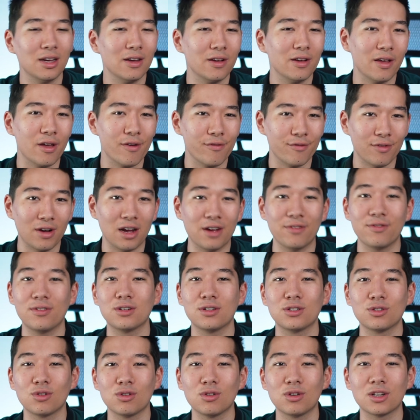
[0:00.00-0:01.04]
a
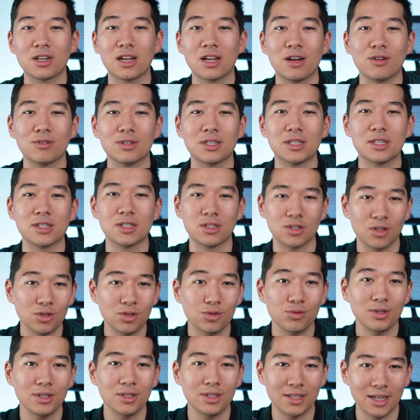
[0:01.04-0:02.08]
$500 account that is not
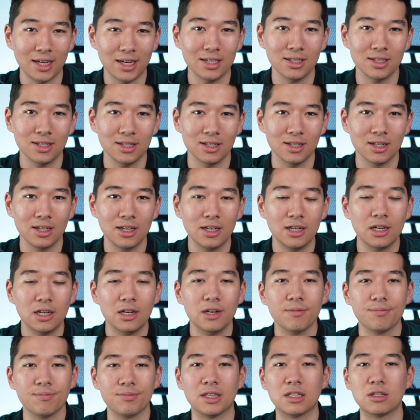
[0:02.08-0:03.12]
real yet,
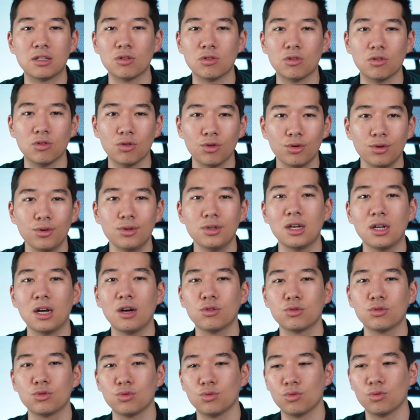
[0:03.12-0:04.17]
that you learn how
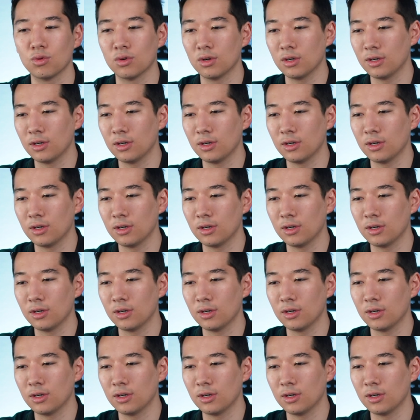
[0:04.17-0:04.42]
to